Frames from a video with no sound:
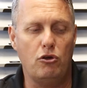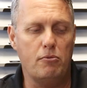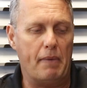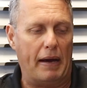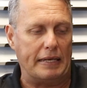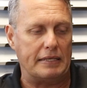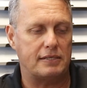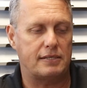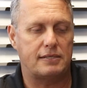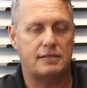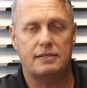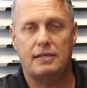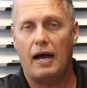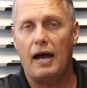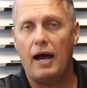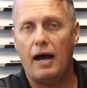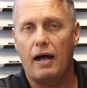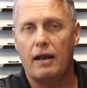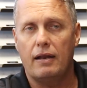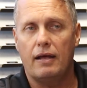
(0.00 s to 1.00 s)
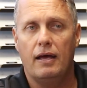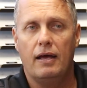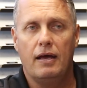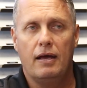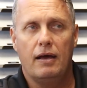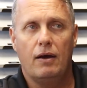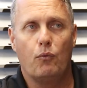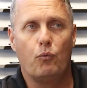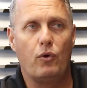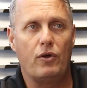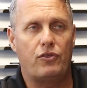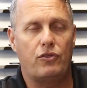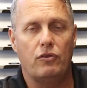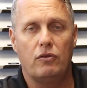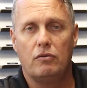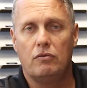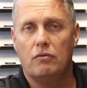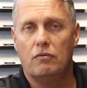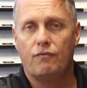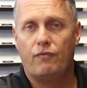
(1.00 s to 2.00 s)
you may start with
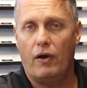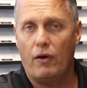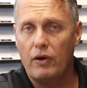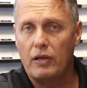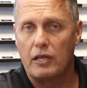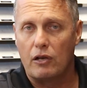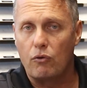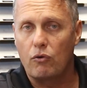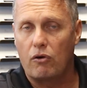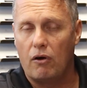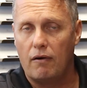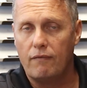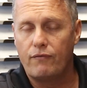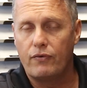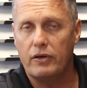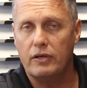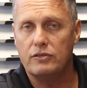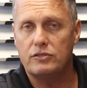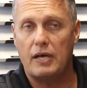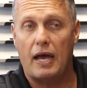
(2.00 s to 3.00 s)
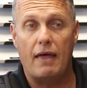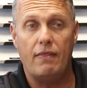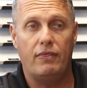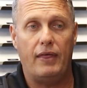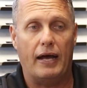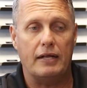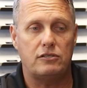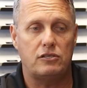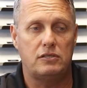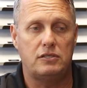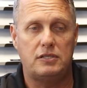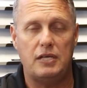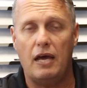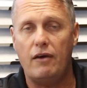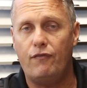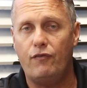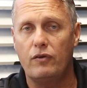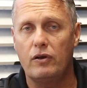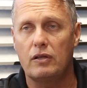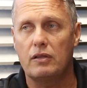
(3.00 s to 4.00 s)
very little confidence. And that's
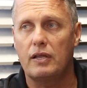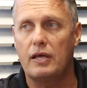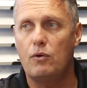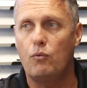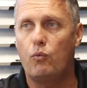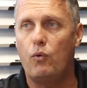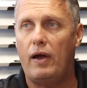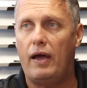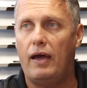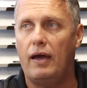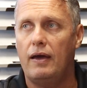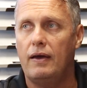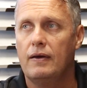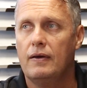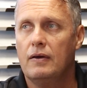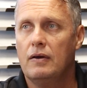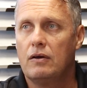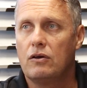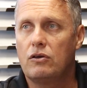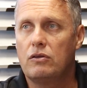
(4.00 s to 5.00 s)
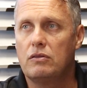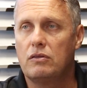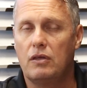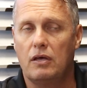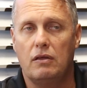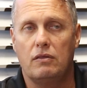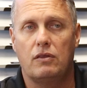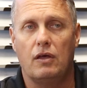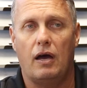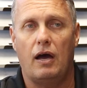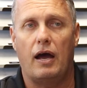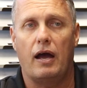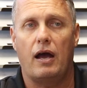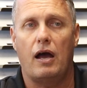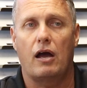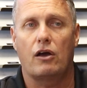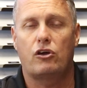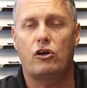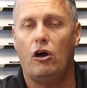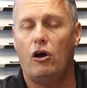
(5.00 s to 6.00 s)
definitely where the,
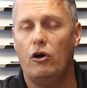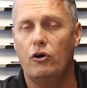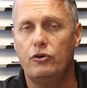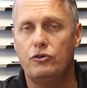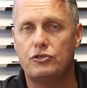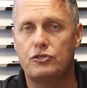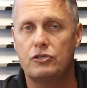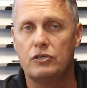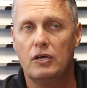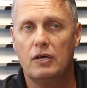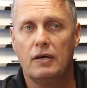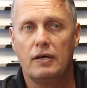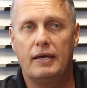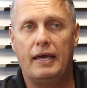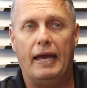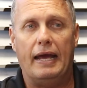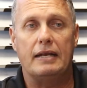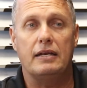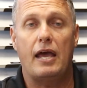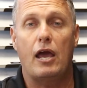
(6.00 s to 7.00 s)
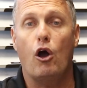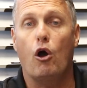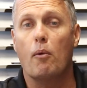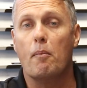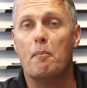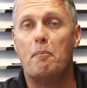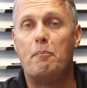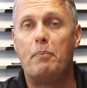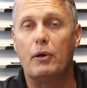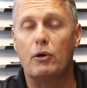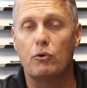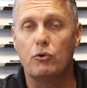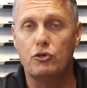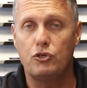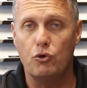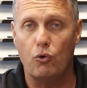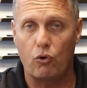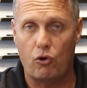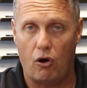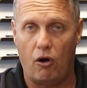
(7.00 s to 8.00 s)
the, a coach can help
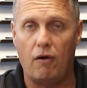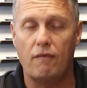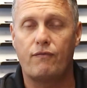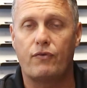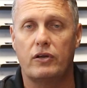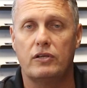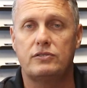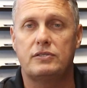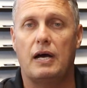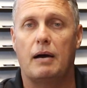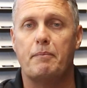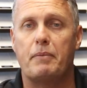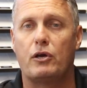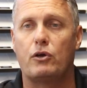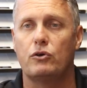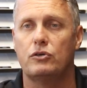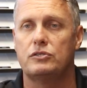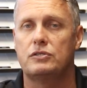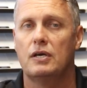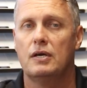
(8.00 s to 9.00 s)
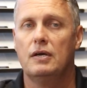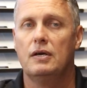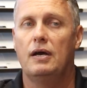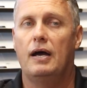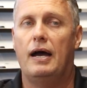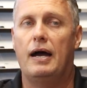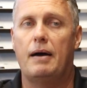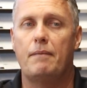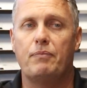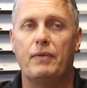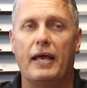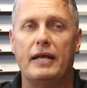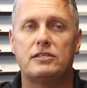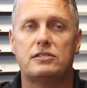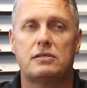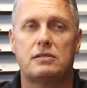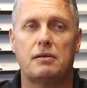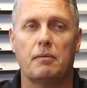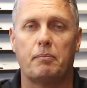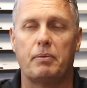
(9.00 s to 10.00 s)
build your confidence up because um,
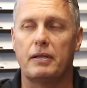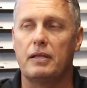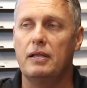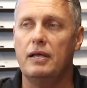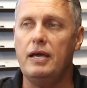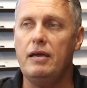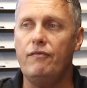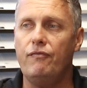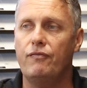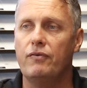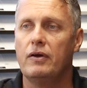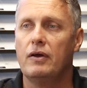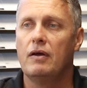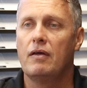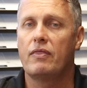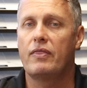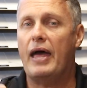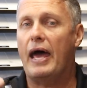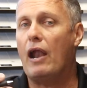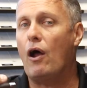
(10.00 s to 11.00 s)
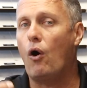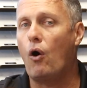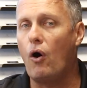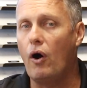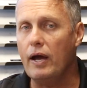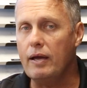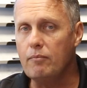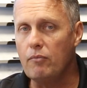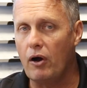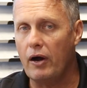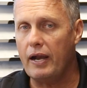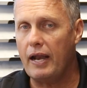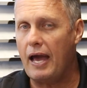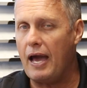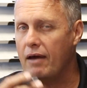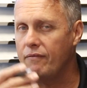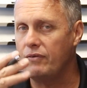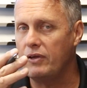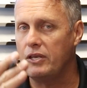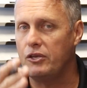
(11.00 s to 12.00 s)
it's the belief that I might
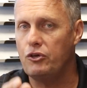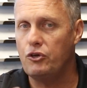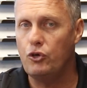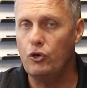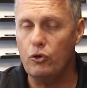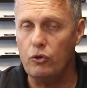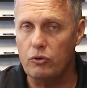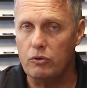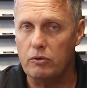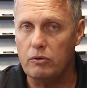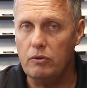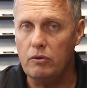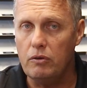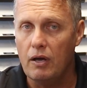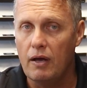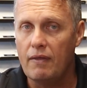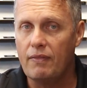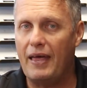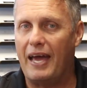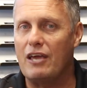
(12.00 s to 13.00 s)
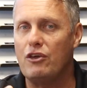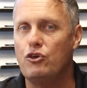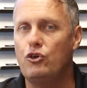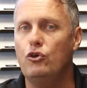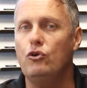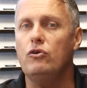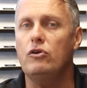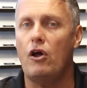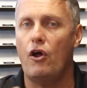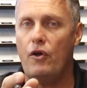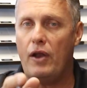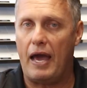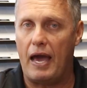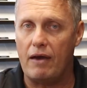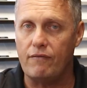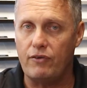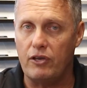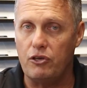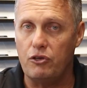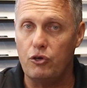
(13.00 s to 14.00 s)
have in you that you don't
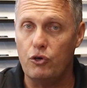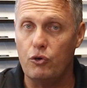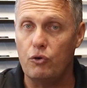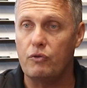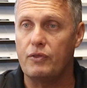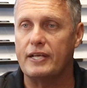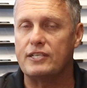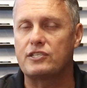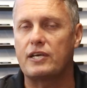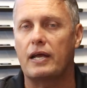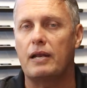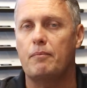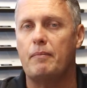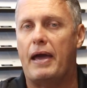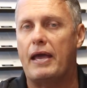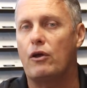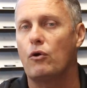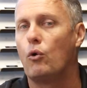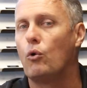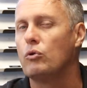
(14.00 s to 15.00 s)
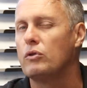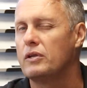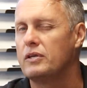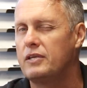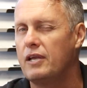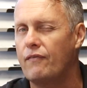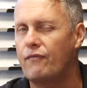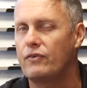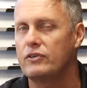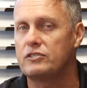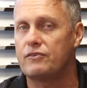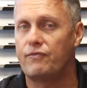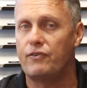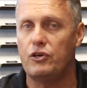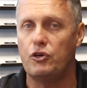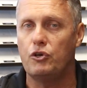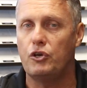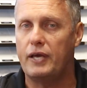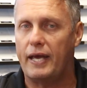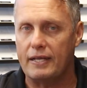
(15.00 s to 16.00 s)
have in you that's going to make all the difference for
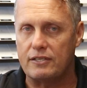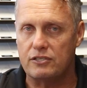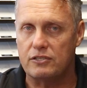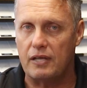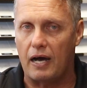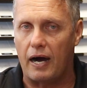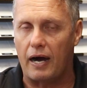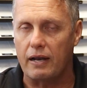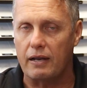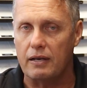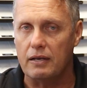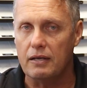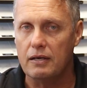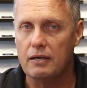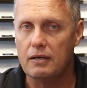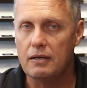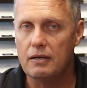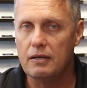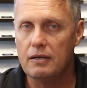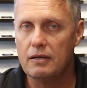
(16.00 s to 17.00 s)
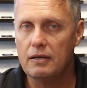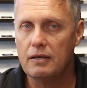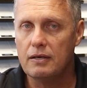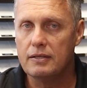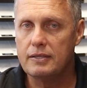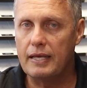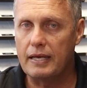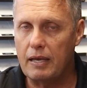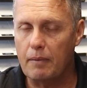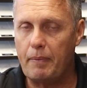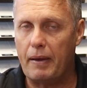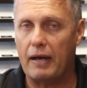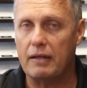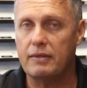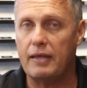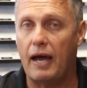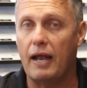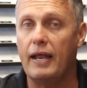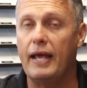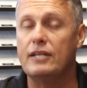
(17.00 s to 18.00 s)
you to get started. Think
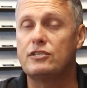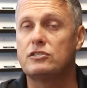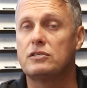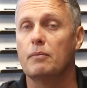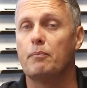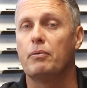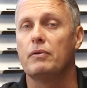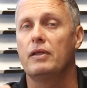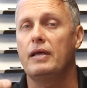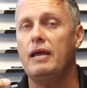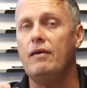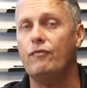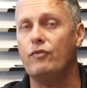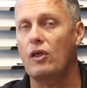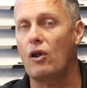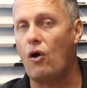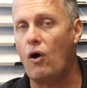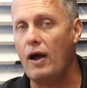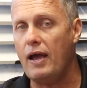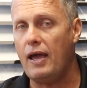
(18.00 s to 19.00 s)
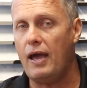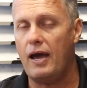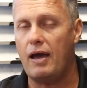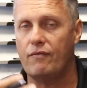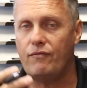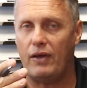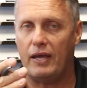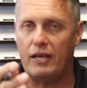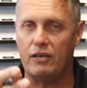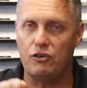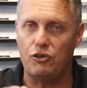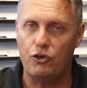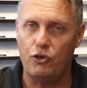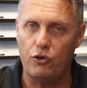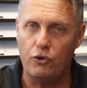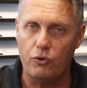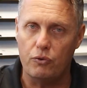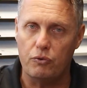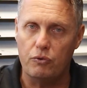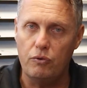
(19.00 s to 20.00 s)
about that. It's the belief that I have in
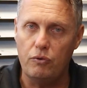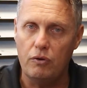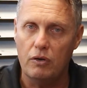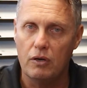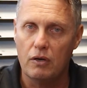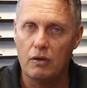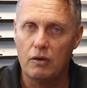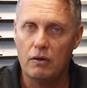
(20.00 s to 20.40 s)
you